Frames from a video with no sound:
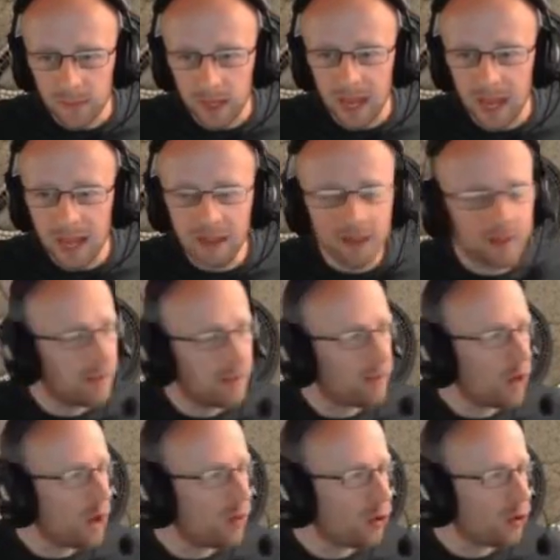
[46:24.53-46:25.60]
And the
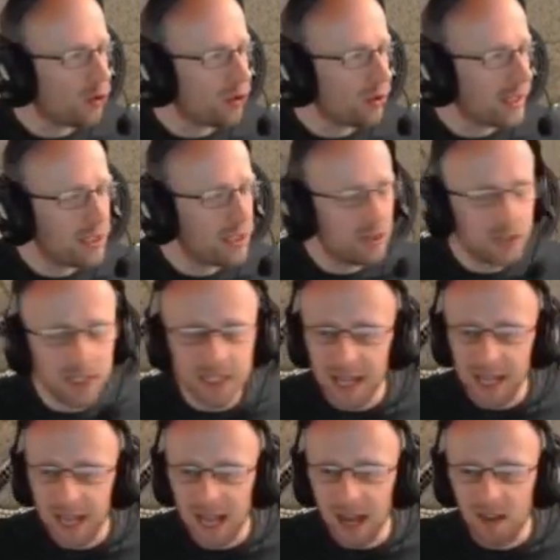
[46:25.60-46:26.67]
Royal injuries
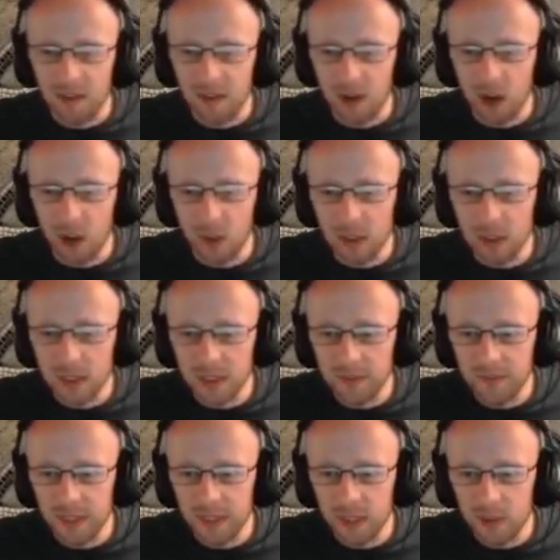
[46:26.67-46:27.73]
have holded the
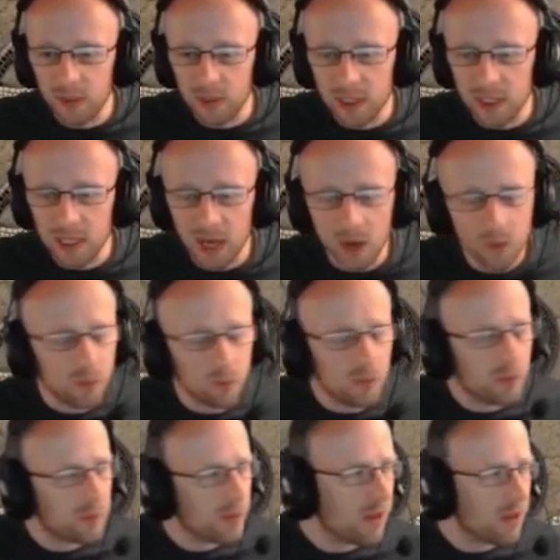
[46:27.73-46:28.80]
field. So,
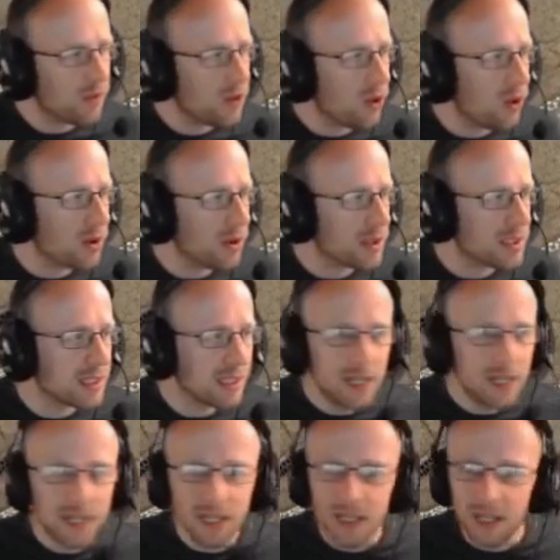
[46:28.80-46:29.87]
of course,
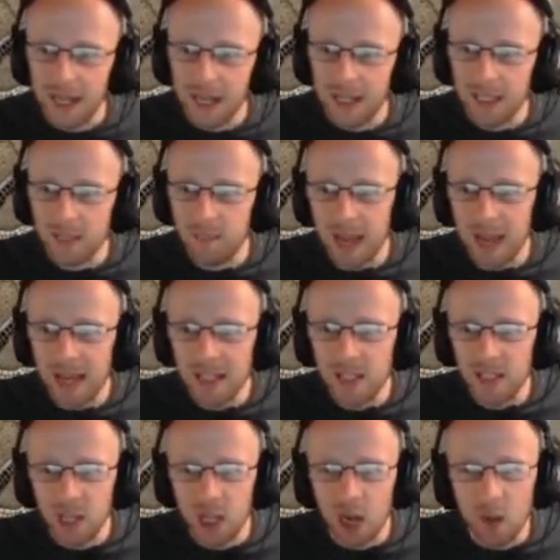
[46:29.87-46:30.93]
it is back
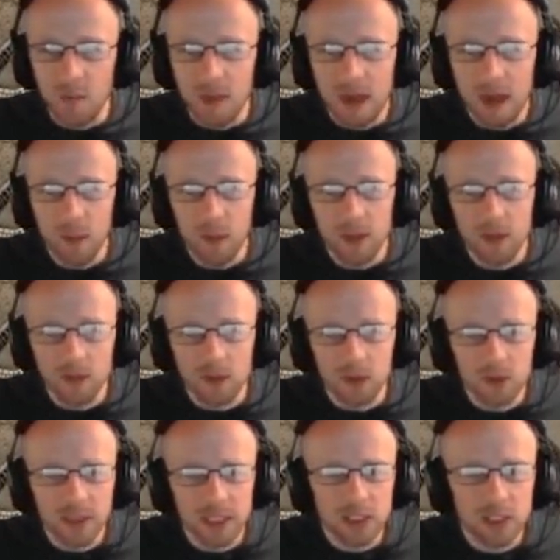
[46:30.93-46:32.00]
to the combat with the
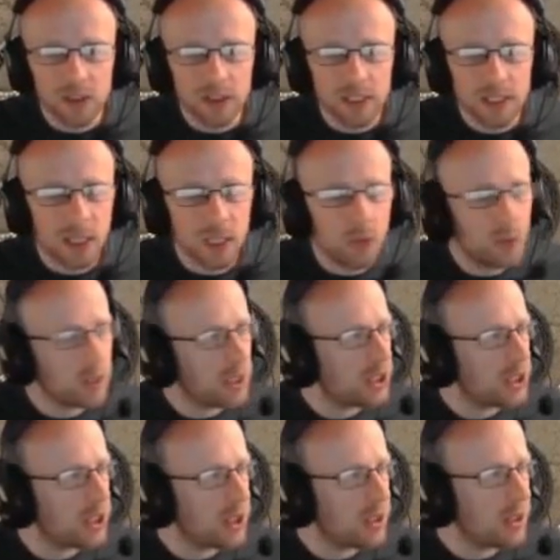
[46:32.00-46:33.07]
Royal injuries. So we're going to
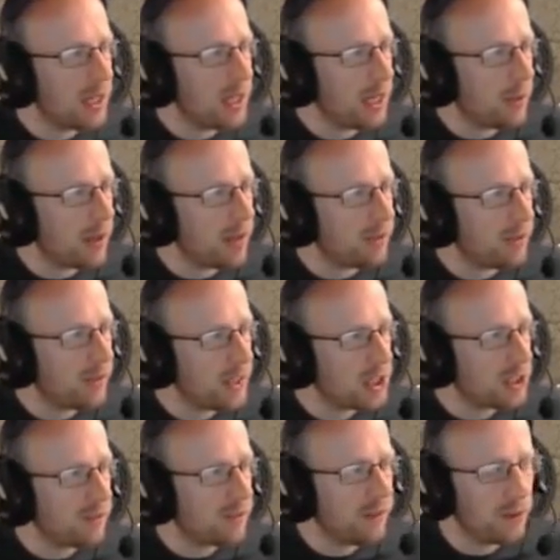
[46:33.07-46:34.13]
show you a little bit of a
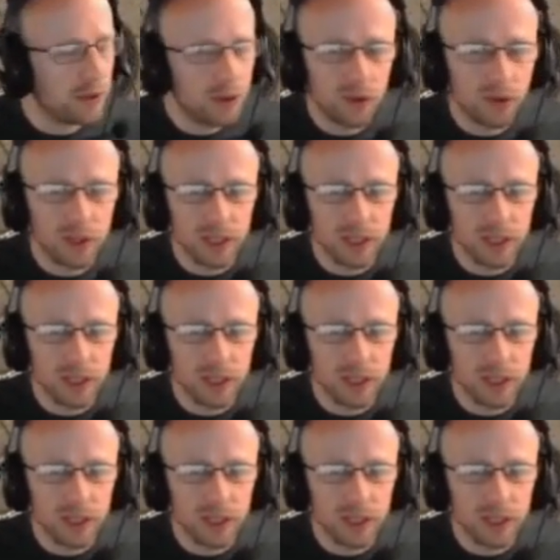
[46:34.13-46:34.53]
feature of Field of Glory